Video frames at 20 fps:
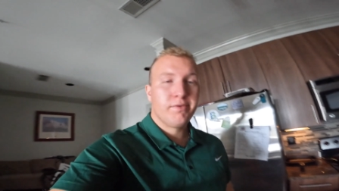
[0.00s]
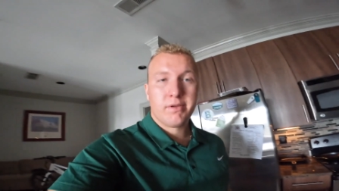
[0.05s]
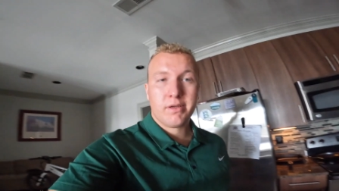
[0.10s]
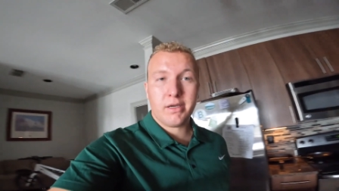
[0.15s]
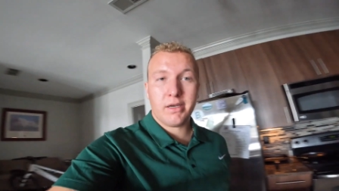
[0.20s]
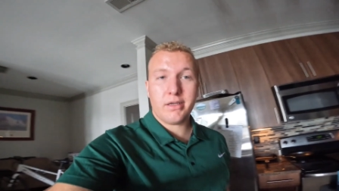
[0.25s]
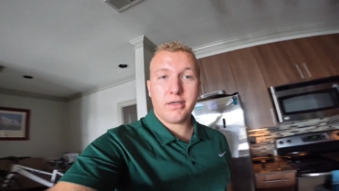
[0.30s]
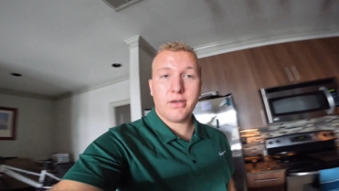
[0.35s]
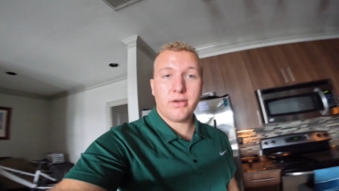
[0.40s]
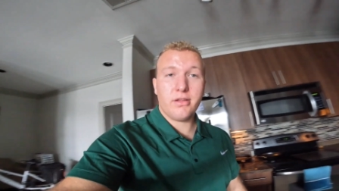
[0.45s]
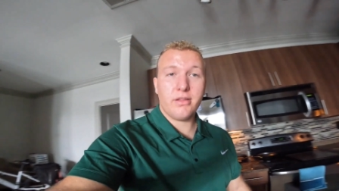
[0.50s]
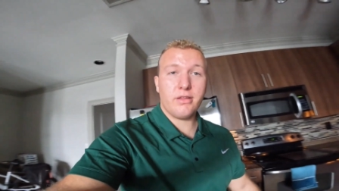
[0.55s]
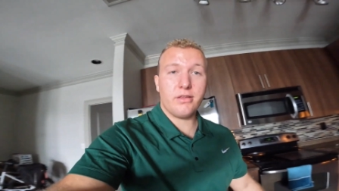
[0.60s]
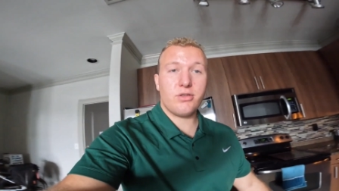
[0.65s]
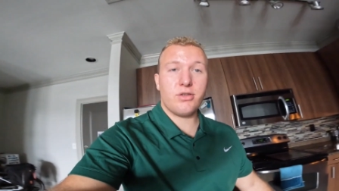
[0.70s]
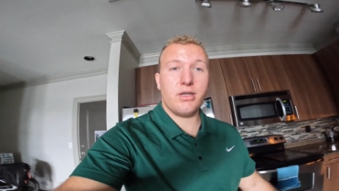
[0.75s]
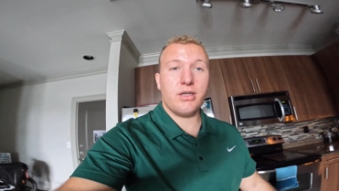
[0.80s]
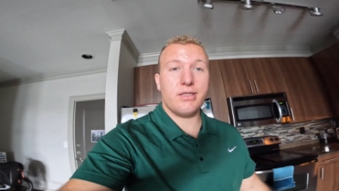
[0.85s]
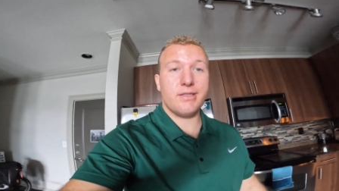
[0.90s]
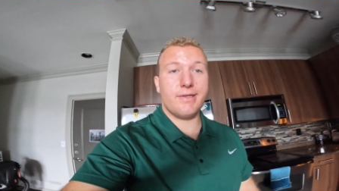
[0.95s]
Gonna go to the
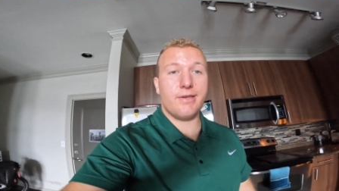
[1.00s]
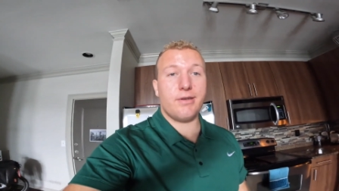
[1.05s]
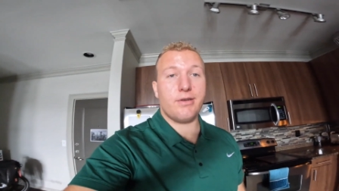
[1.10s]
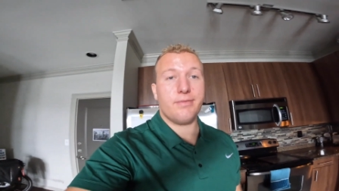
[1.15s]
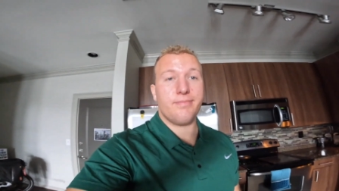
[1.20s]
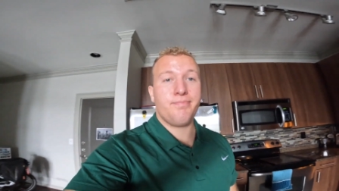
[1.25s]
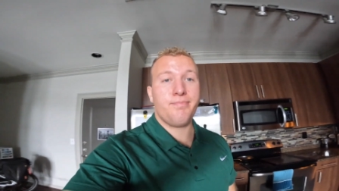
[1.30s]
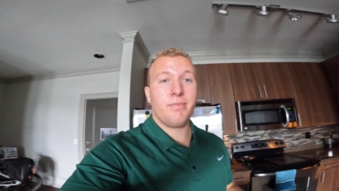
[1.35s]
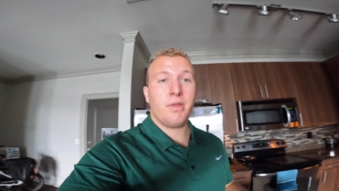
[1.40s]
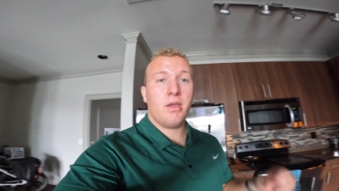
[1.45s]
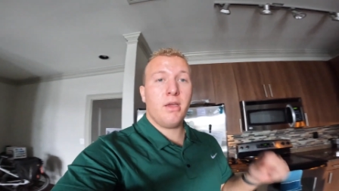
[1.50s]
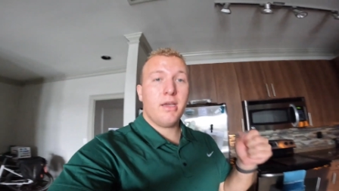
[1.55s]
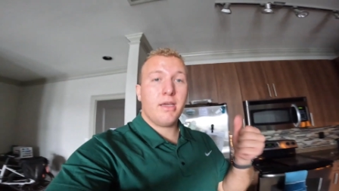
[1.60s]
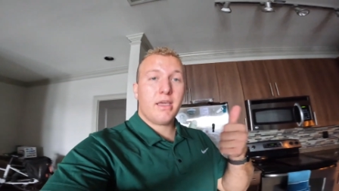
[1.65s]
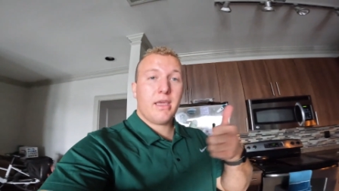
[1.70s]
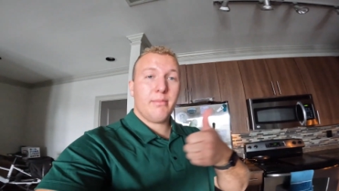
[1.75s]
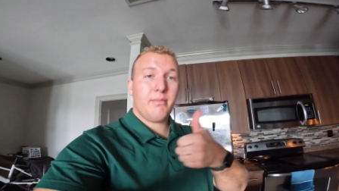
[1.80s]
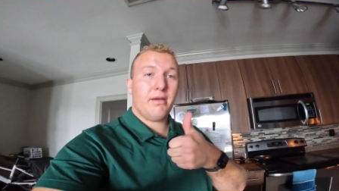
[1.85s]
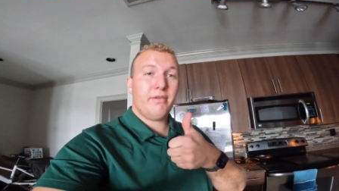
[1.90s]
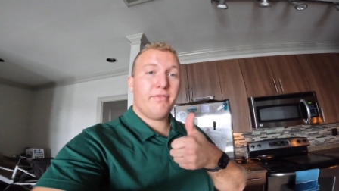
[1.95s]
training center,
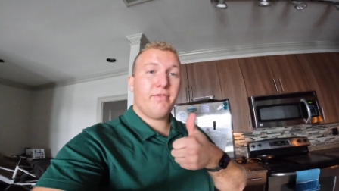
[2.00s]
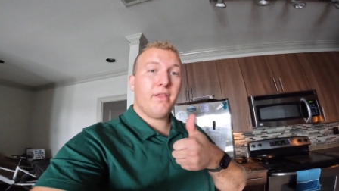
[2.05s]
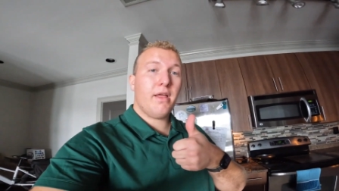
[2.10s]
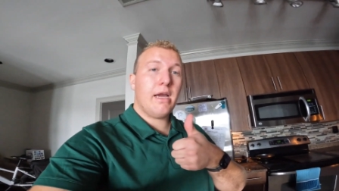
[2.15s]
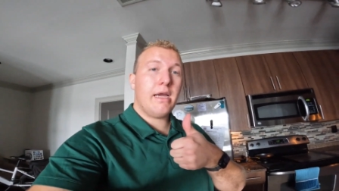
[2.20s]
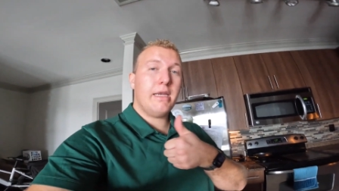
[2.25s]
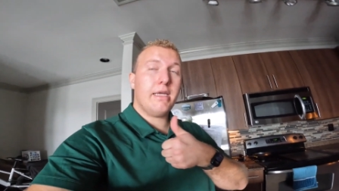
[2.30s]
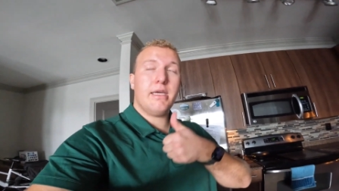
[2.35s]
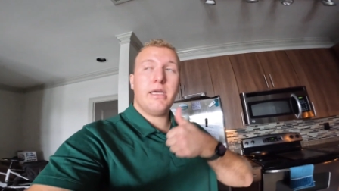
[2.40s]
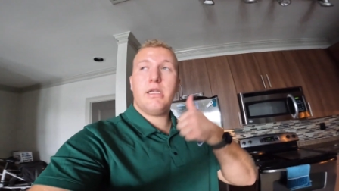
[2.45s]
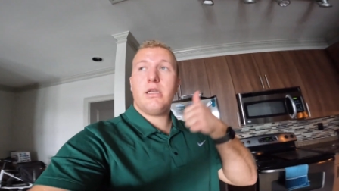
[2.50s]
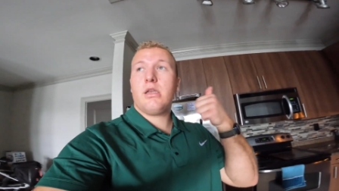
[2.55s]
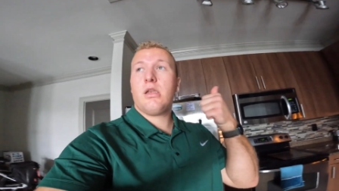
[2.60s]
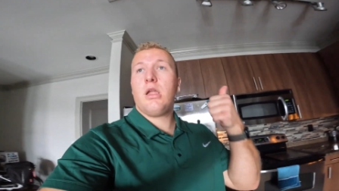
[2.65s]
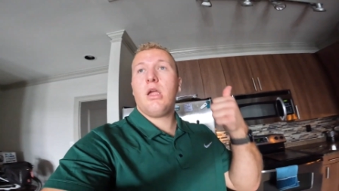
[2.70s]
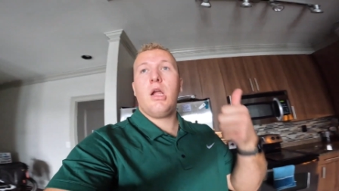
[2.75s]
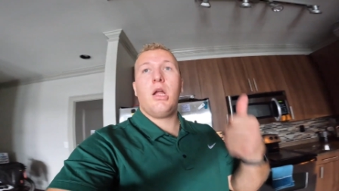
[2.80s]
get my flight in.